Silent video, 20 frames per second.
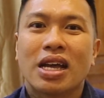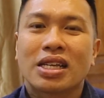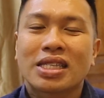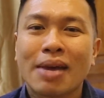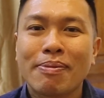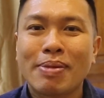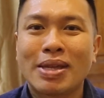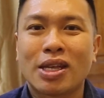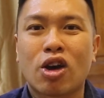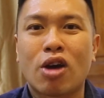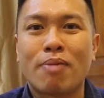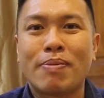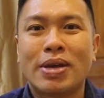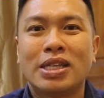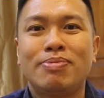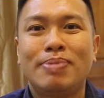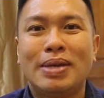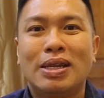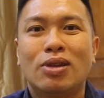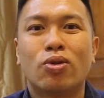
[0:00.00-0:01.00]
Type in the
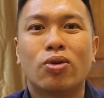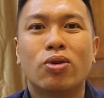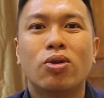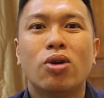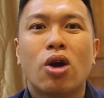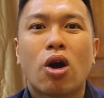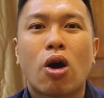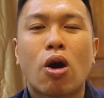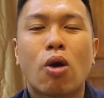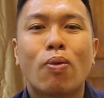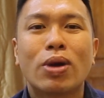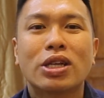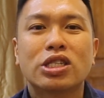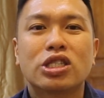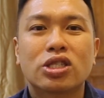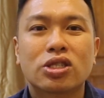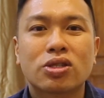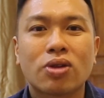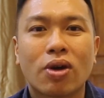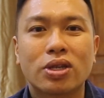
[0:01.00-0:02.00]
comments below on what
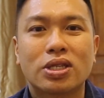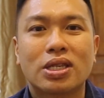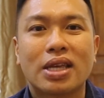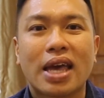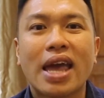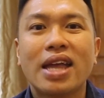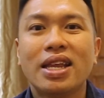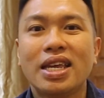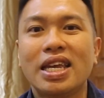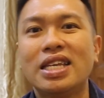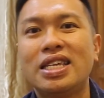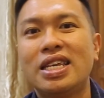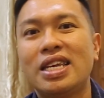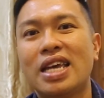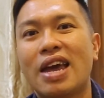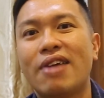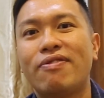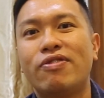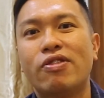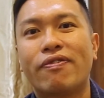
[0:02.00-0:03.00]
stocks and
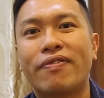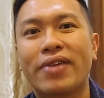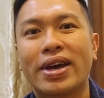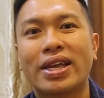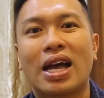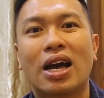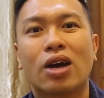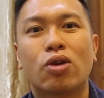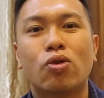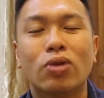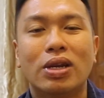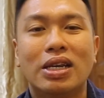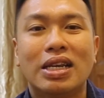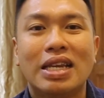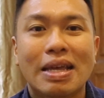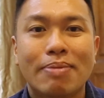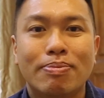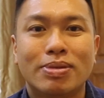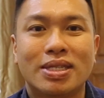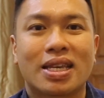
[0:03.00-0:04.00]
ETF you find are good
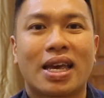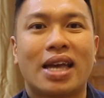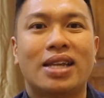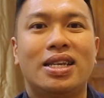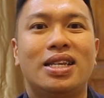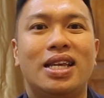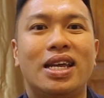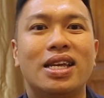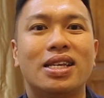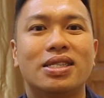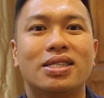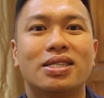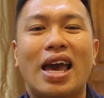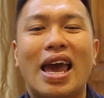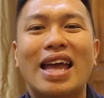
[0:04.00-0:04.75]
leaps candidates.